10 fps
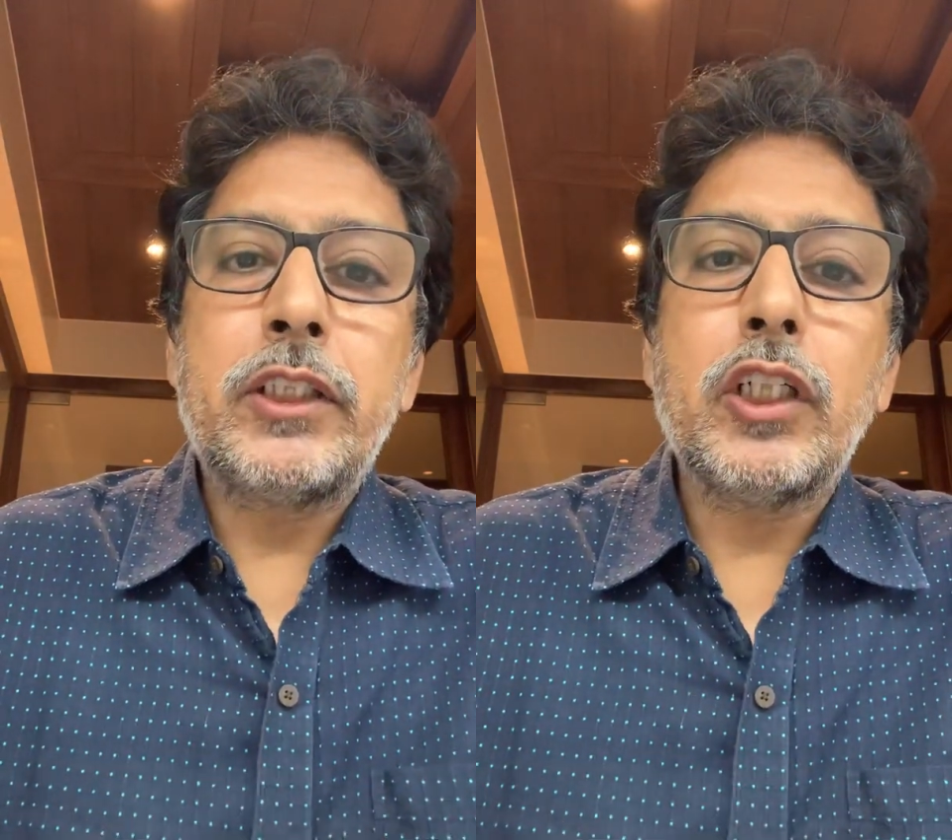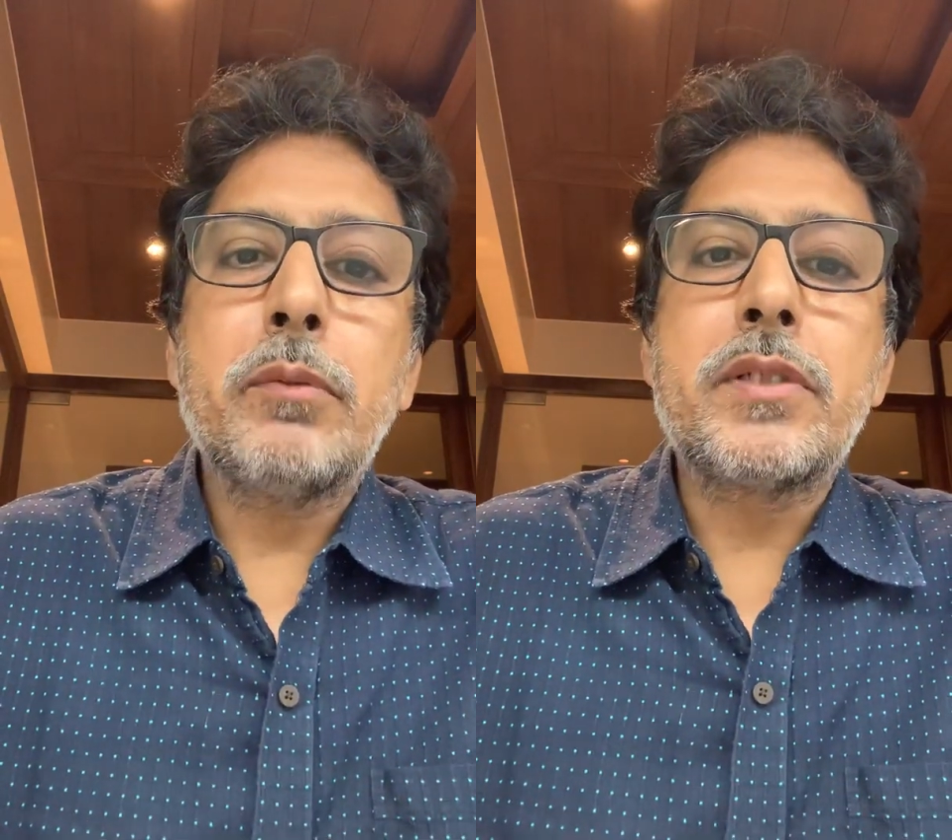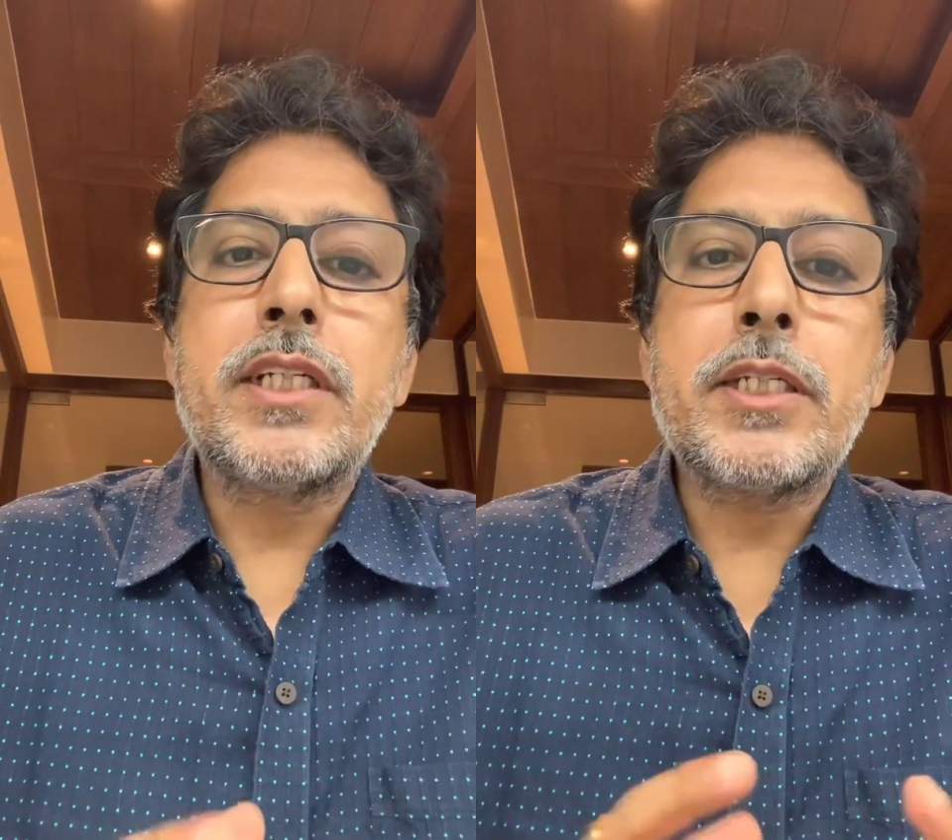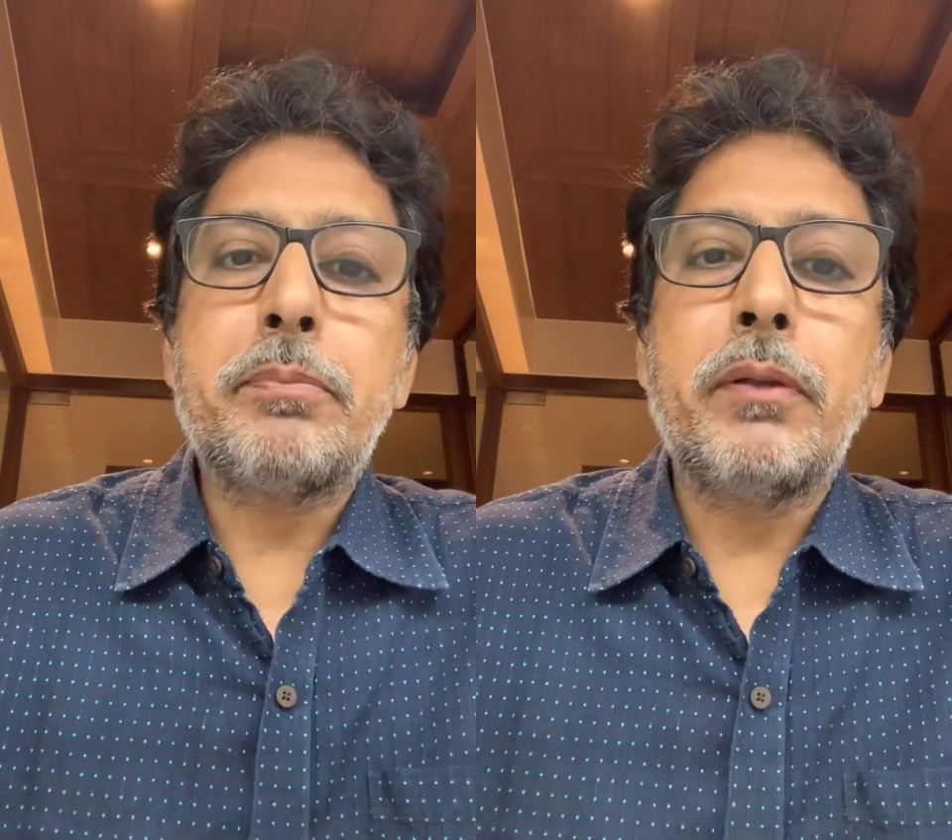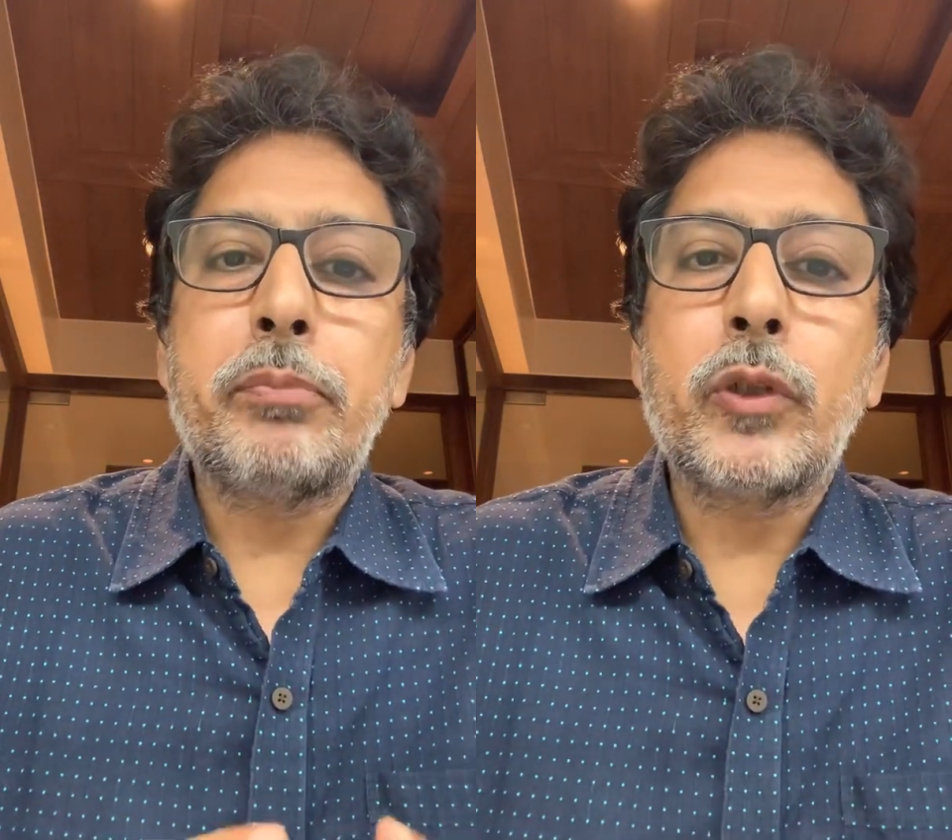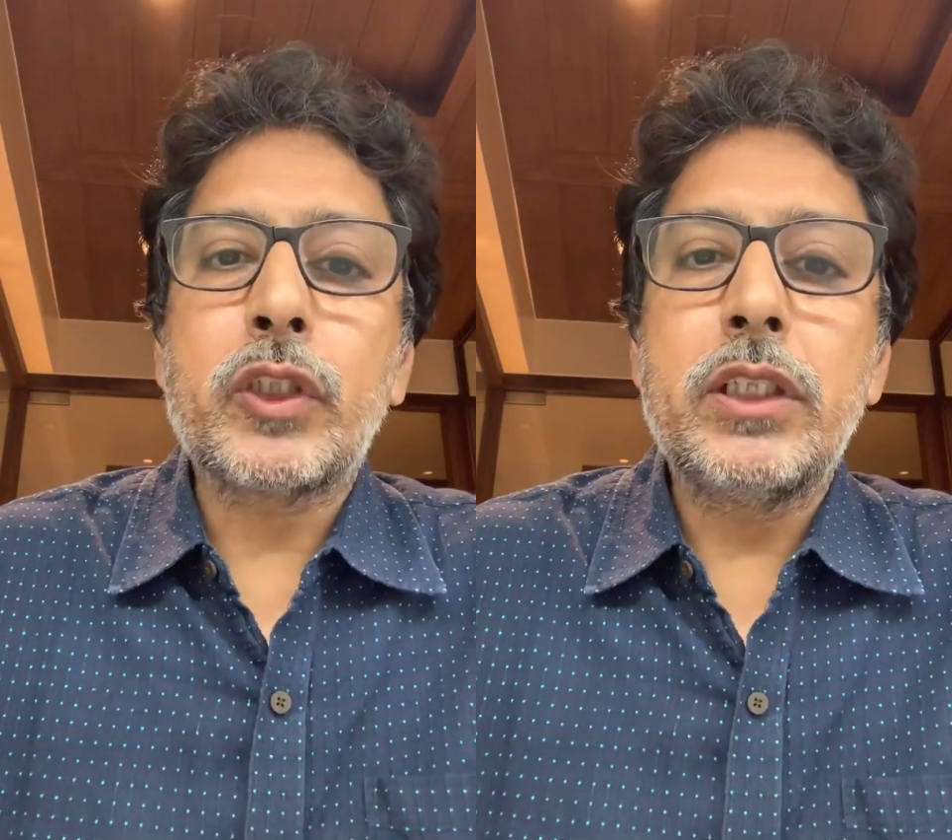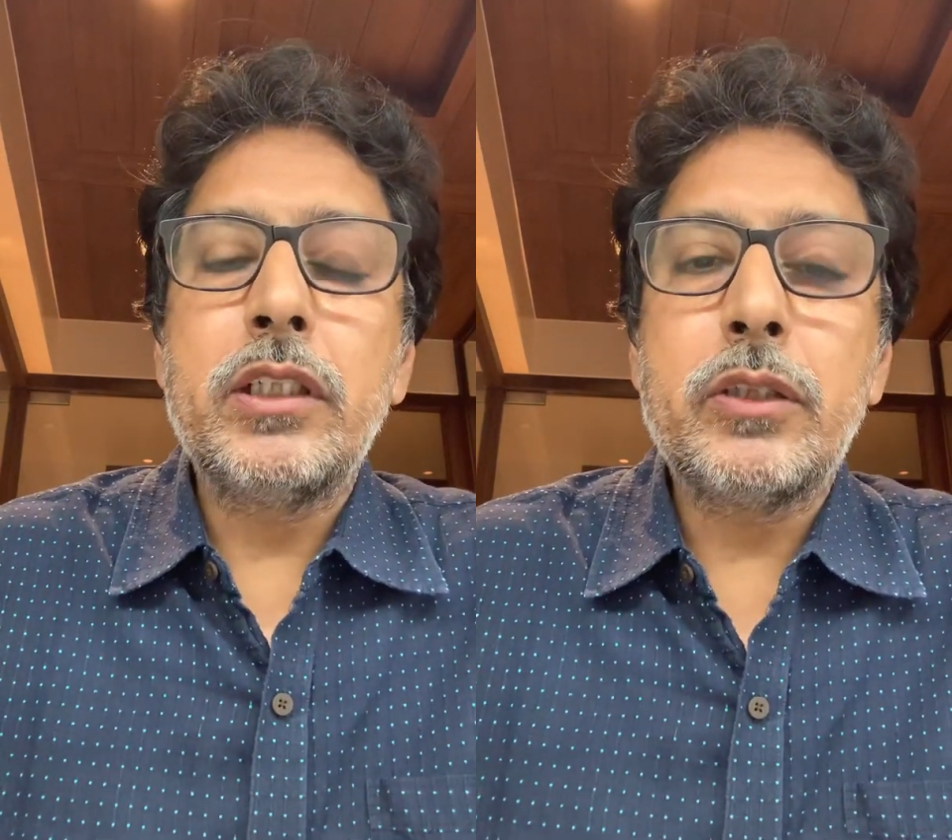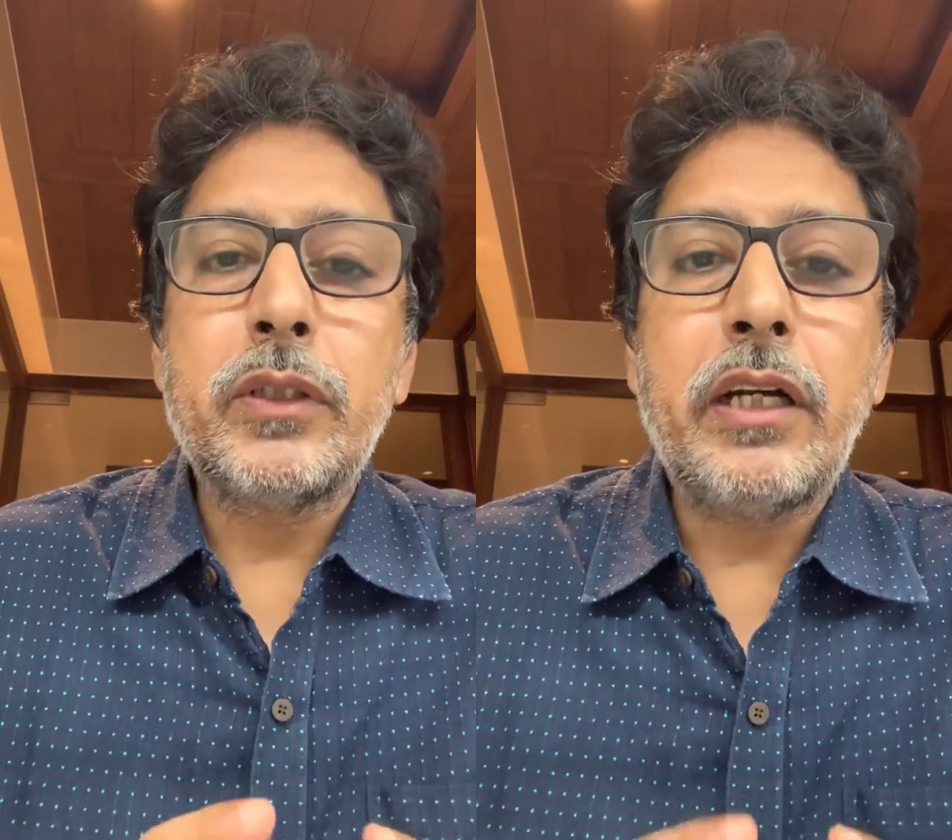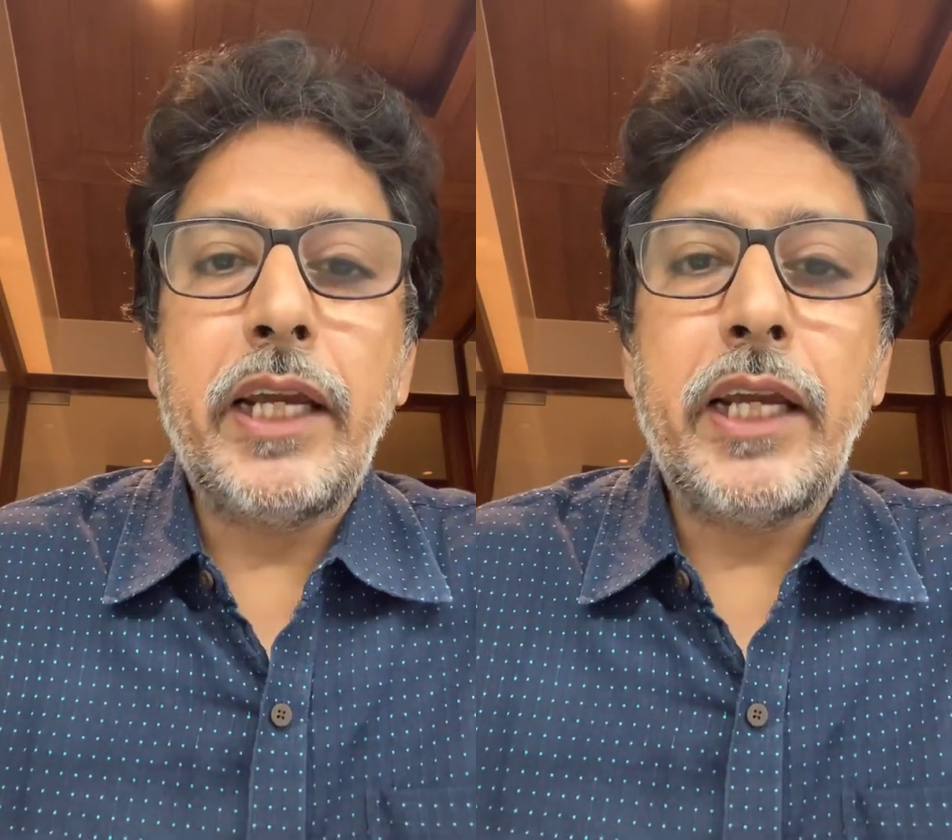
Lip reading: jobs disproportionate to their